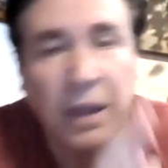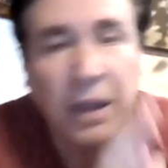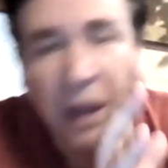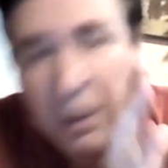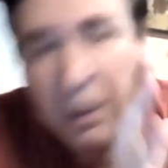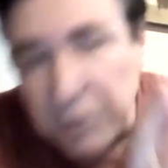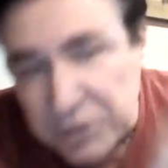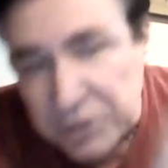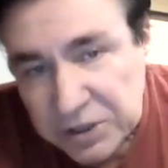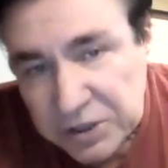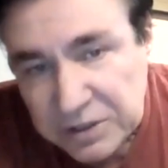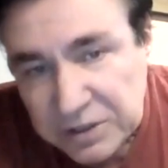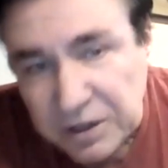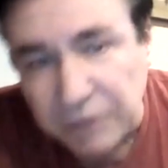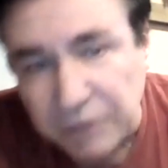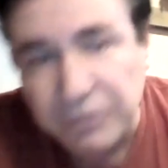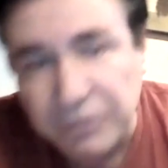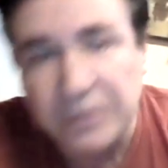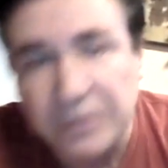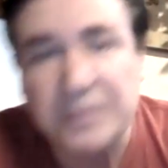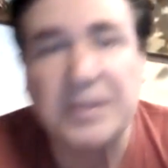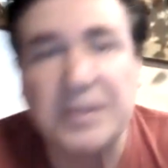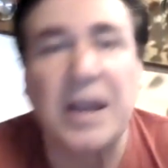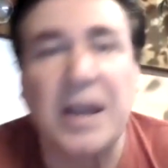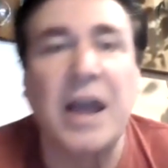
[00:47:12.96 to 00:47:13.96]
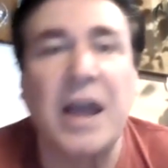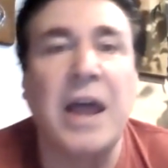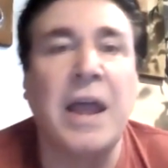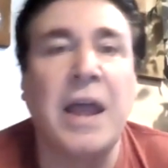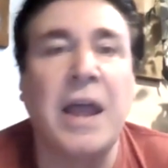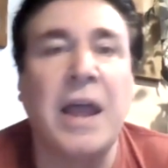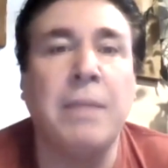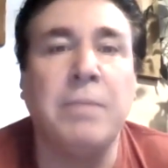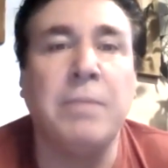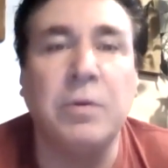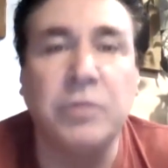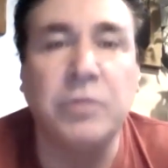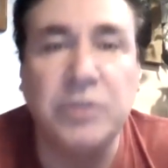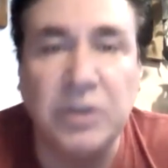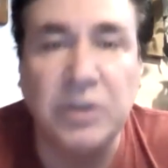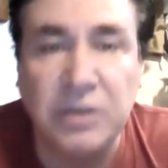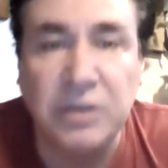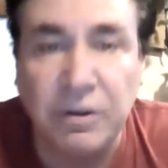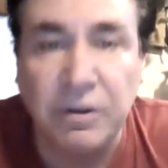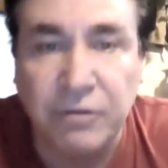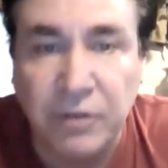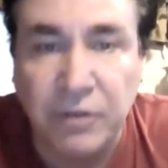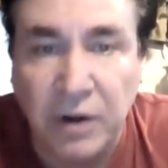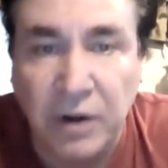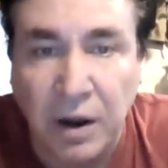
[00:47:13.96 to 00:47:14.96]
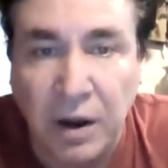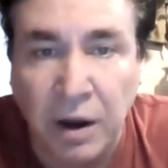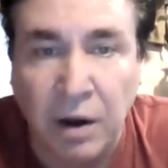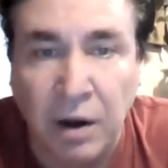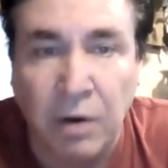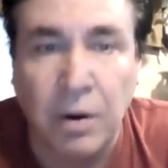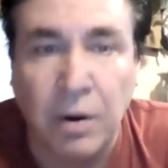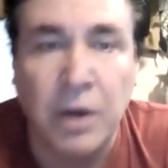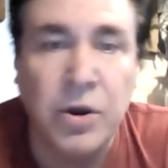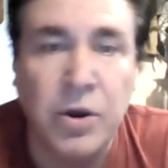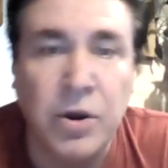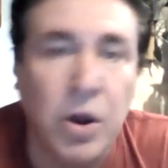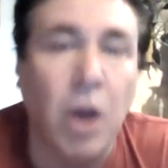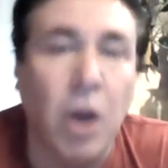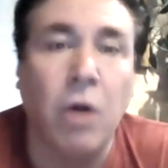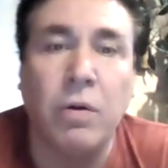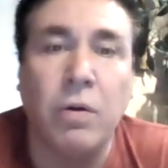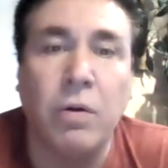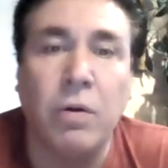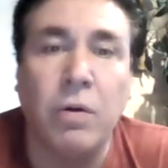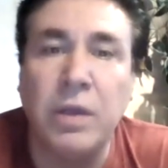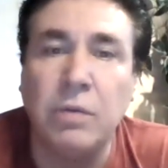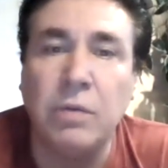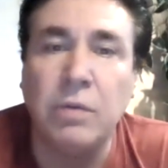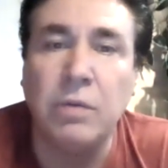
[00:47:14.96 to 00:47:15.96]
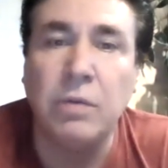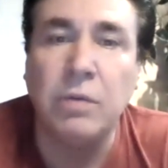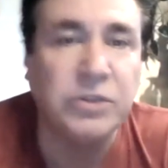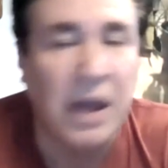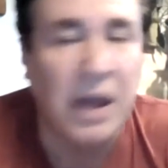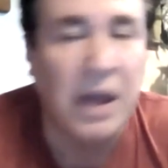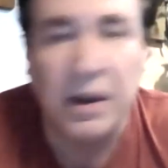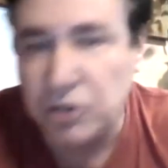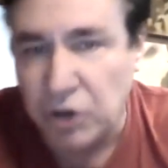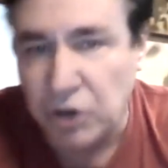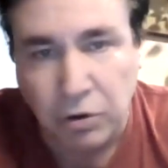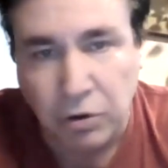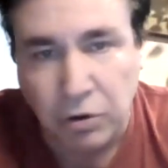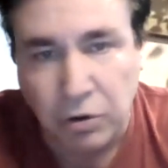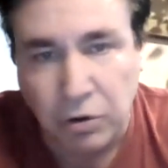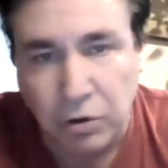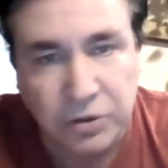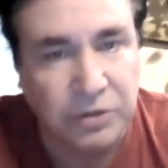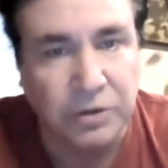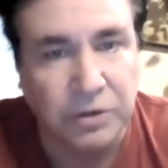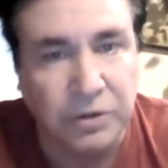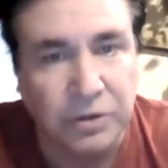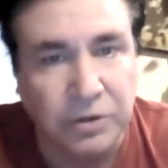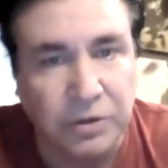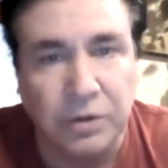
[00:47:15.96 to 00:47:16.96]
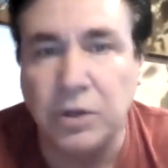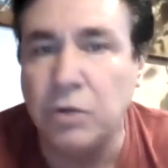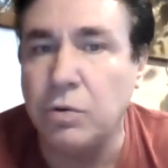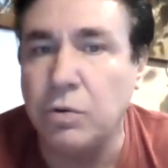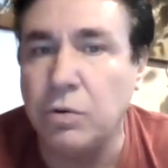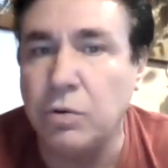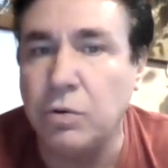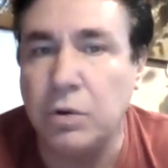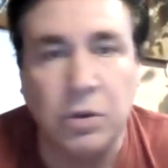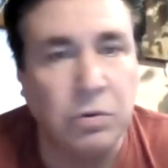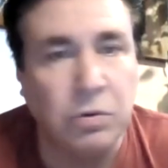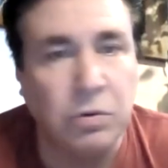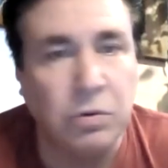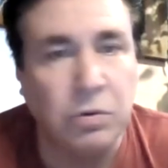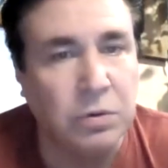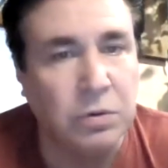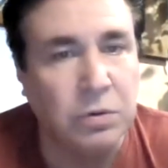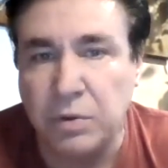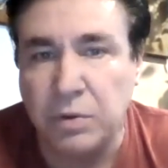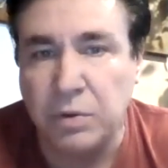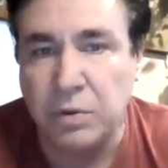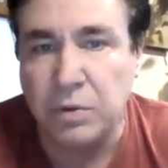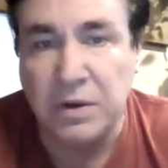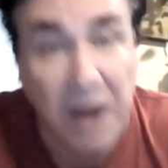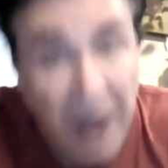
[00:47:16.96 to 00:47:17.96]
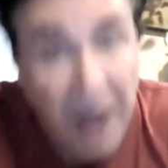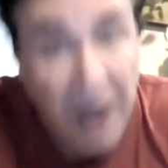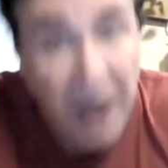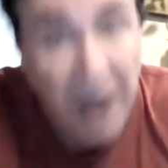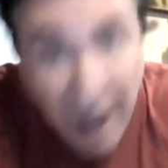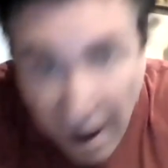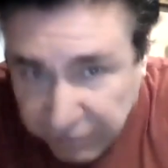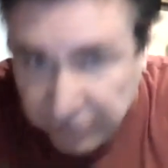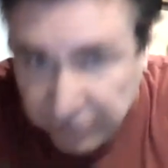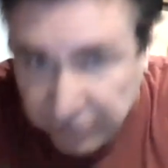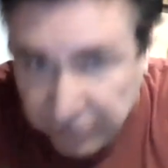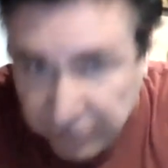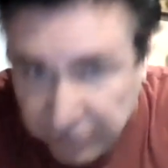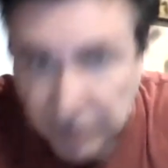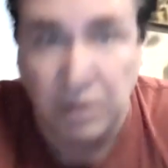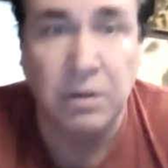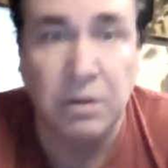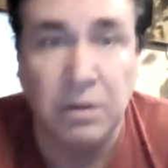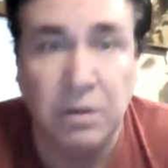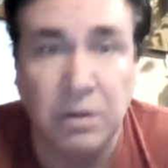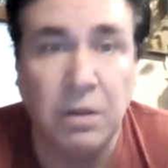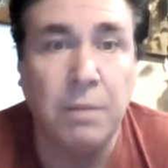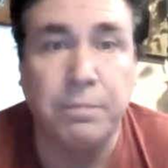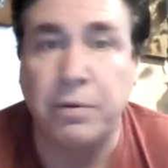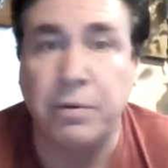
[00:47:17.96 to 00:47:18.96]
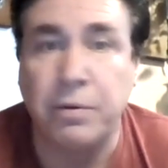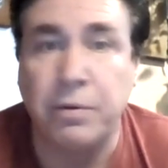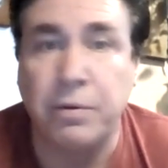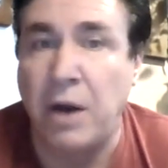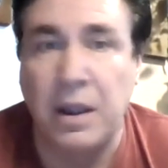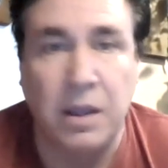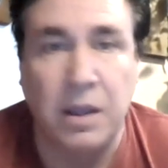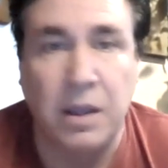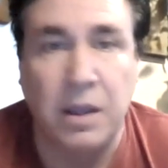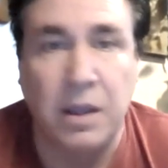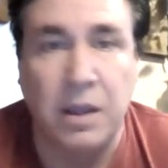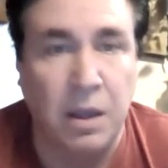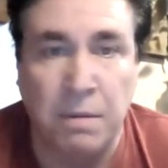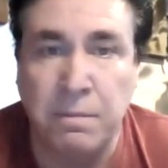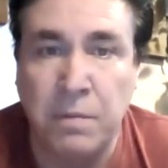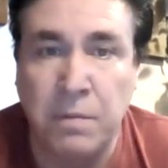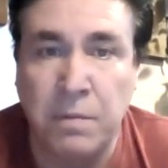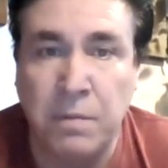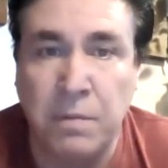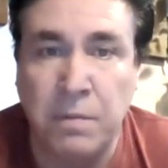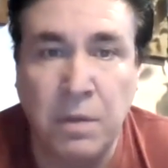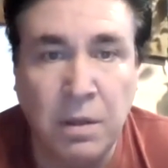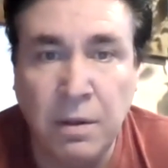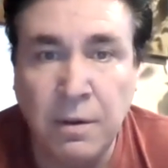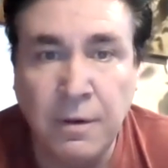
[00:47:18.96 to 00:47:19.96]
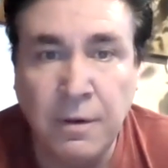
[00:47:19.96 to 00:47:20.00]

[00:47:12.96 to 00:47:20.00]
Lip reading: it was a different time, it was a different era. No, he was not a jokester. You would never prank him.